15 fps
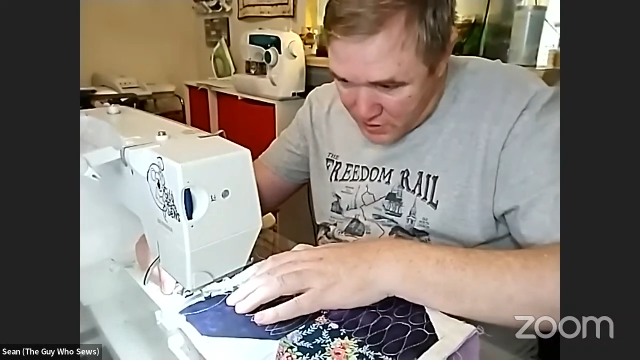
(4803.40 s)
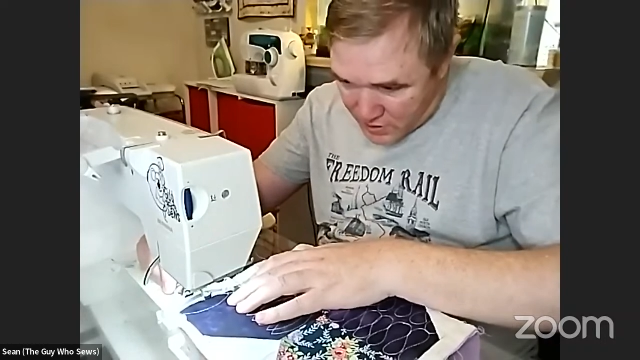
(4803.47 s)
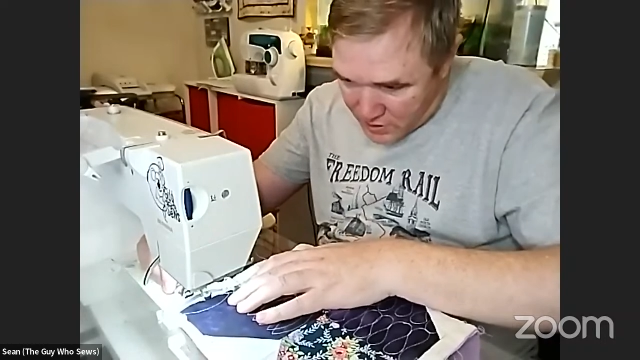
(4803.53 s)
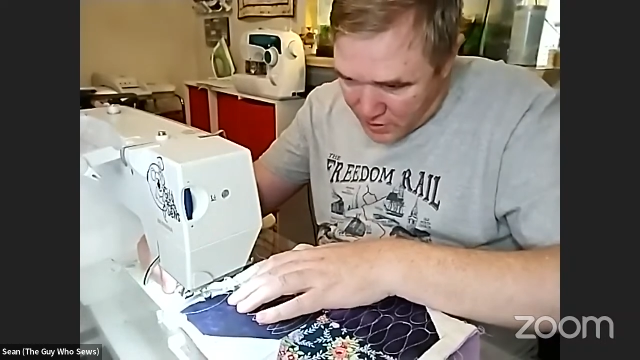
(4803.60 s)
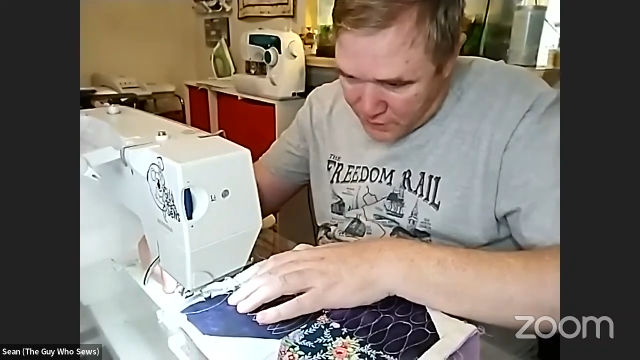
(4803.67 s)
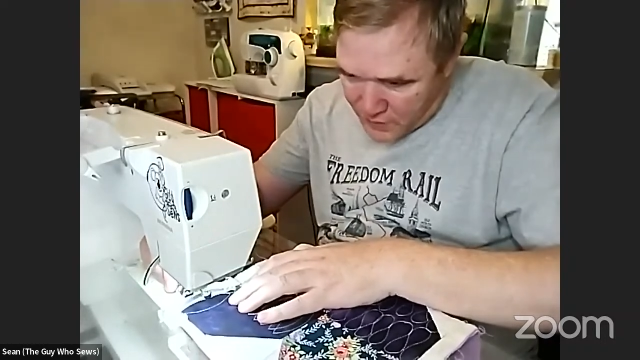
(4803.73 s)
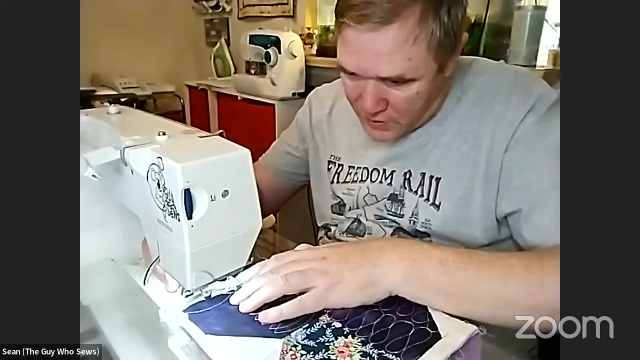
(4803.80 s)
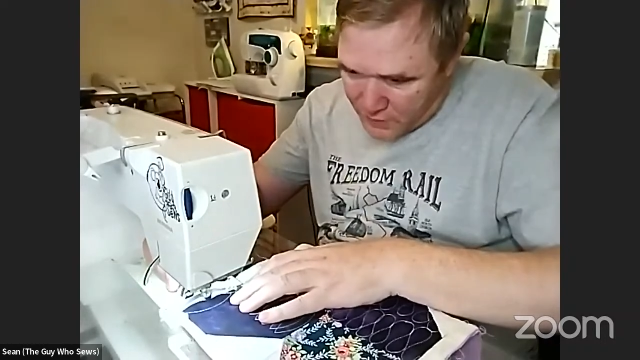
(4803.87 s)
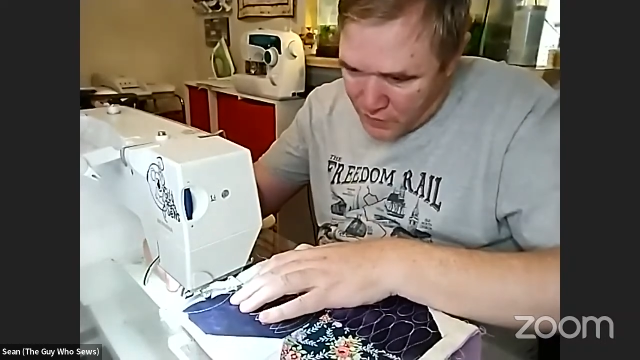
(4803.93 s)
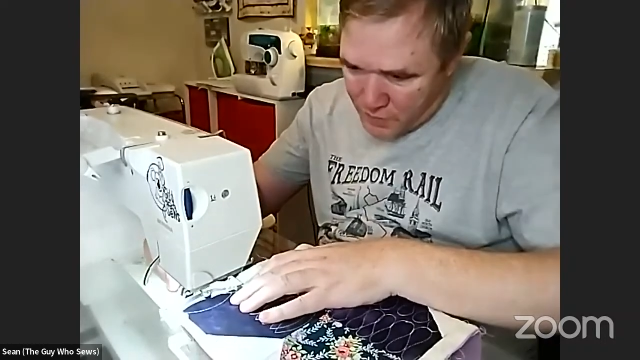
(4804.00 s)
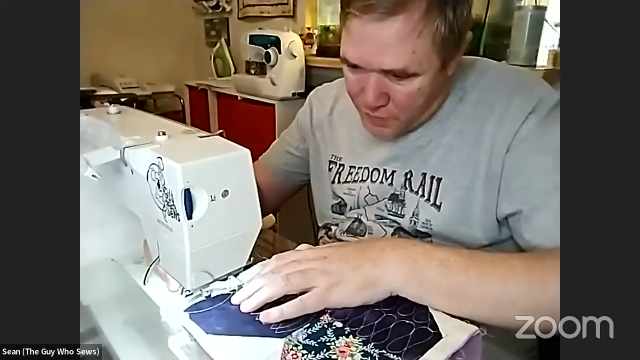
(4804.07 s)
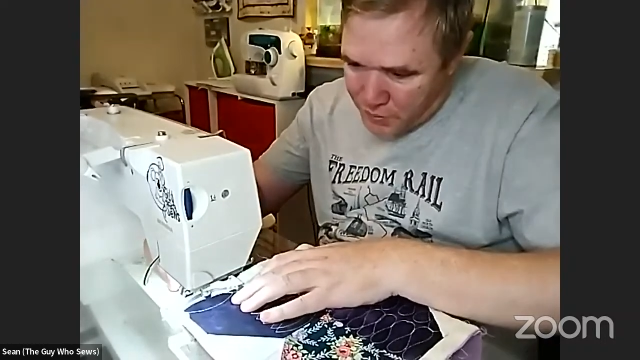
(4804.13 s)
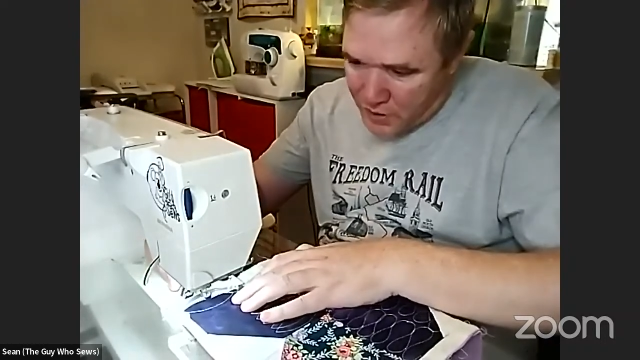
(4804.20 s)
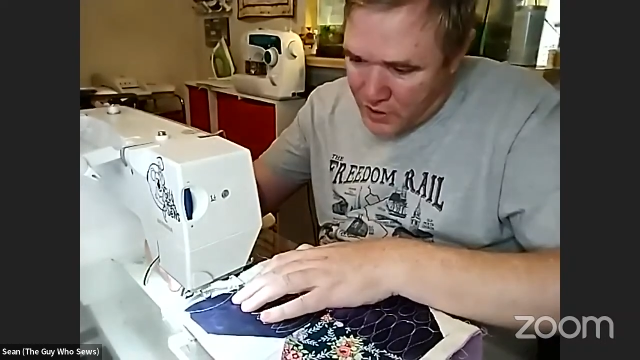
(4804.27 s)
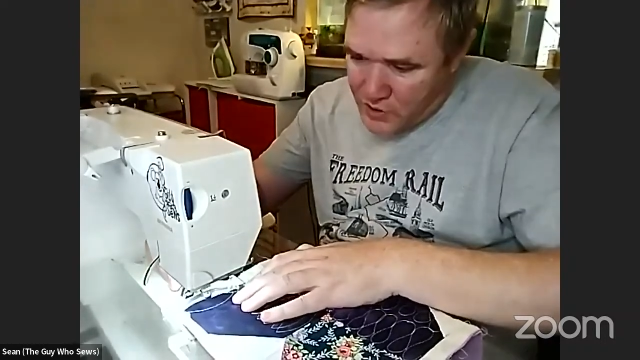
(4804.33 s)
I think if
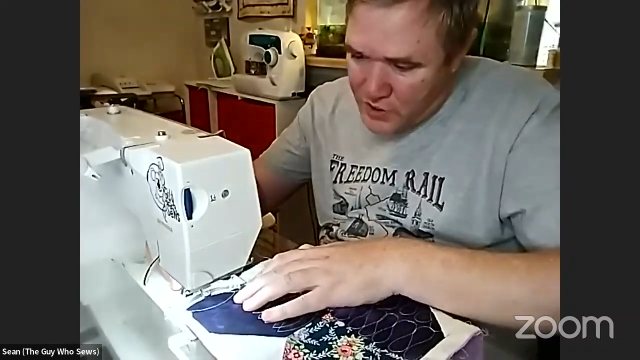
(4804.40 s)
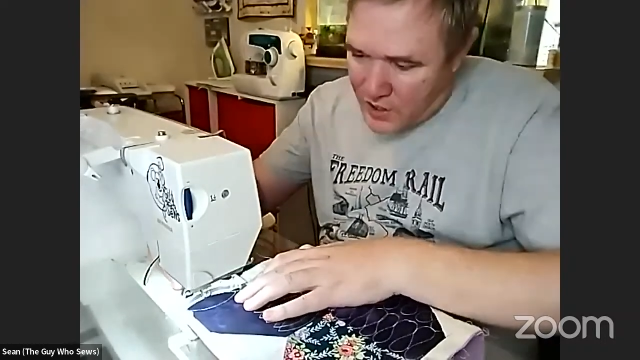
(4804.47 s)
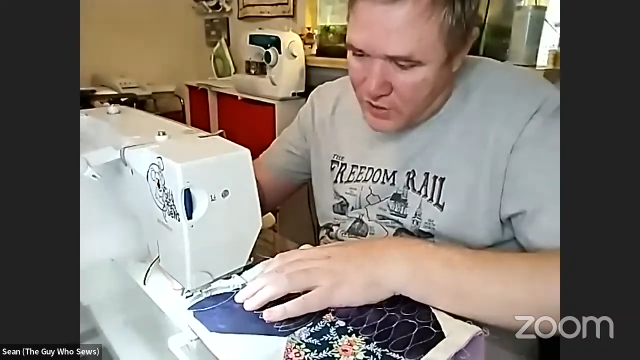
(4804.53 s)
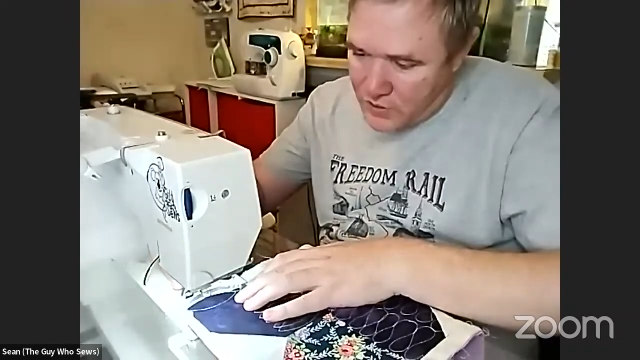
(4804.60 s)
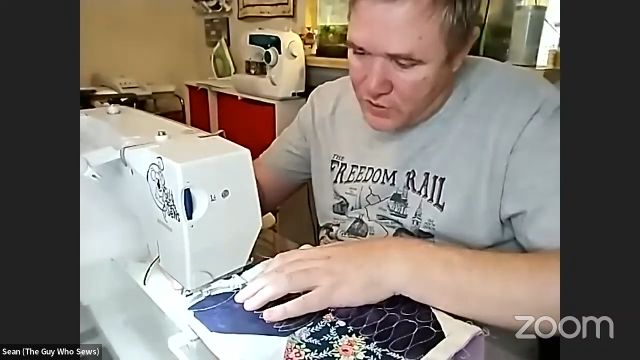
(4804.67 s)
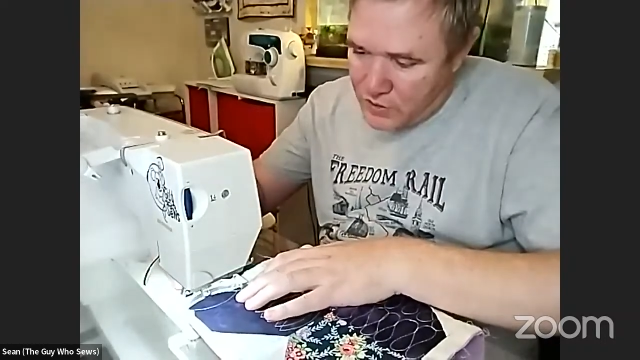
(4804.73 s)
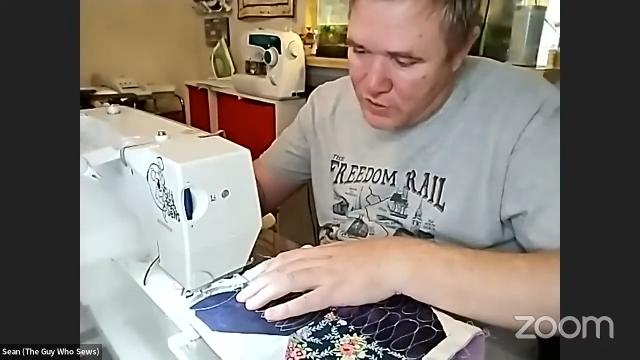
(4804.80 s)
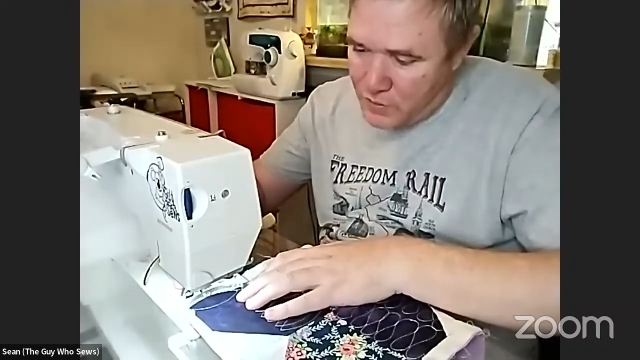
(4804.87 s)
you branch out and